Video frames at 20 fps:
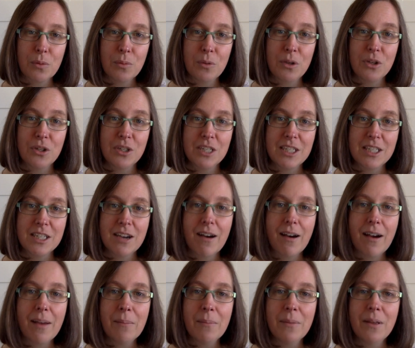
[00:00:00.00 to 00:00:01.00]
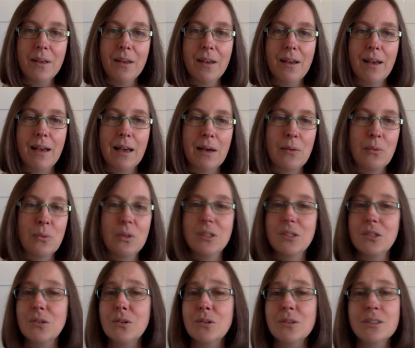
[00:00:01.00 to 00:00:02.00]
community time. We
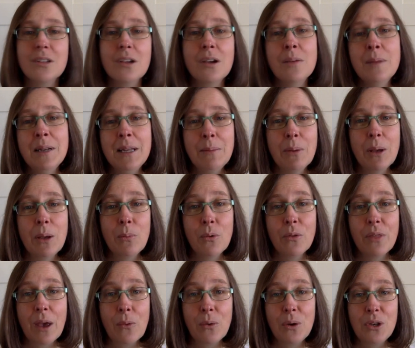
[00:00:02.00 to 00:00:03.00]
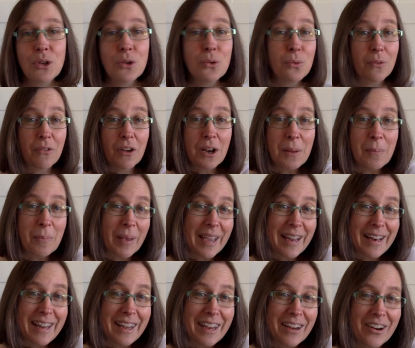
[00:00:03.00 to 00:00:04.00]
saw so many people that we knew. We've only
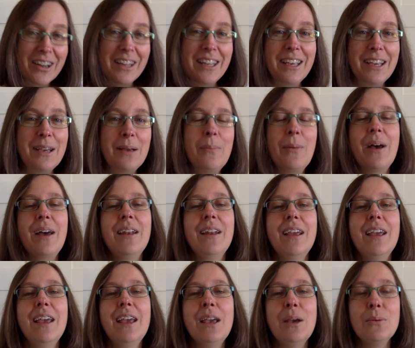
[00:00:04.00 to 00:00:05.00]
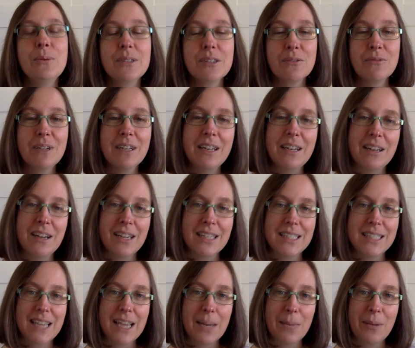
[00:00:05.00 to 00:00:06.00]
been here a year, but it was a really nice
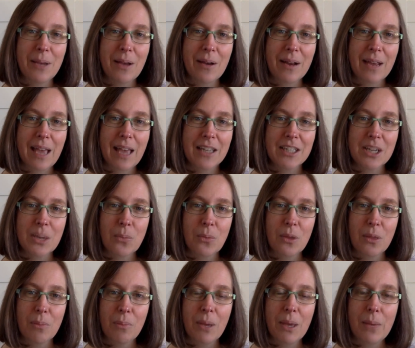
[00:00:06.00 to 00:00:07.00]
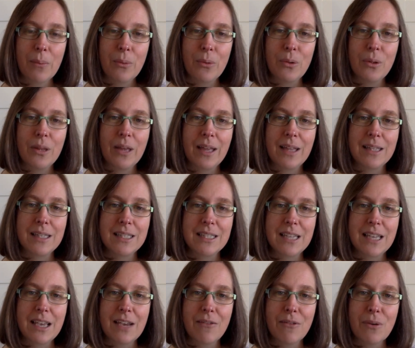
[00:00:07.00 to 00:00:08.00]
day to be able to catch up with people and
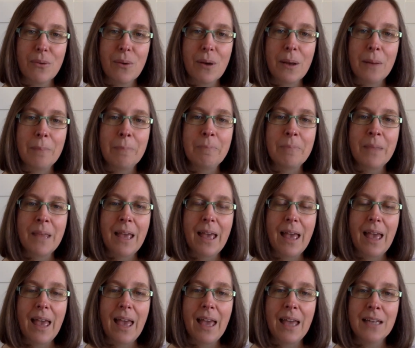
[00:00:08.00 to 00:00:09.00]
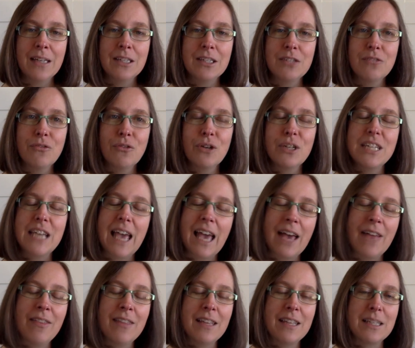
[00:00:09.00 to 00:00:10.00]
see everyone. And for a
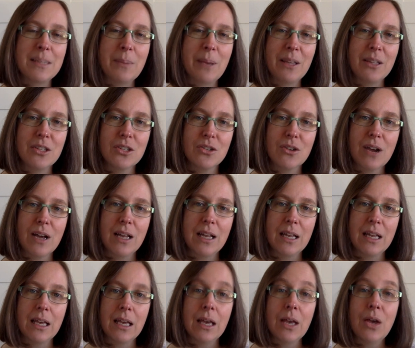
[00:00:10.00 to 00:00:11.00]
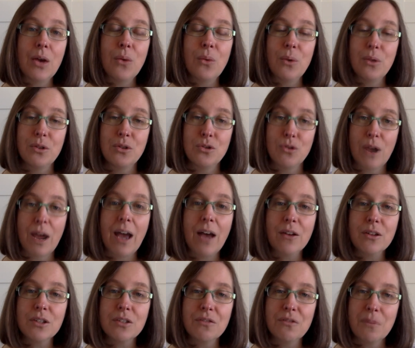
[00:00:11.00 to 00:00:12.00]
town that's been struggling with
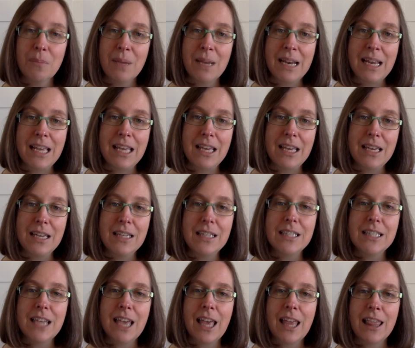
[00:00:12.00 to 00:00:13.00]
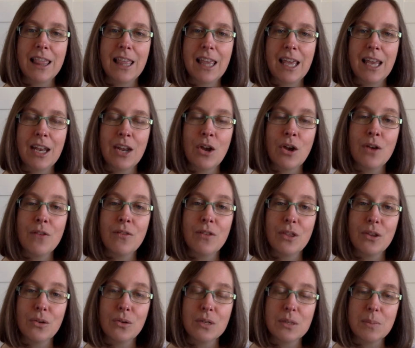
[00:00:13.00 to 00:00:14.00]
drought for many years, and then over
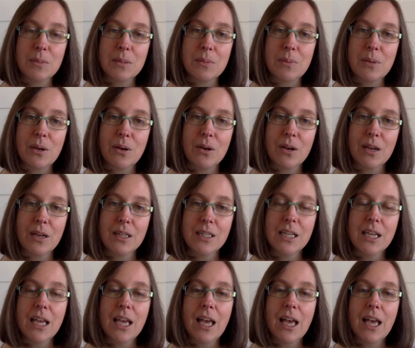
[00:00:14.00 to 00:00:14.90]
the Christmas period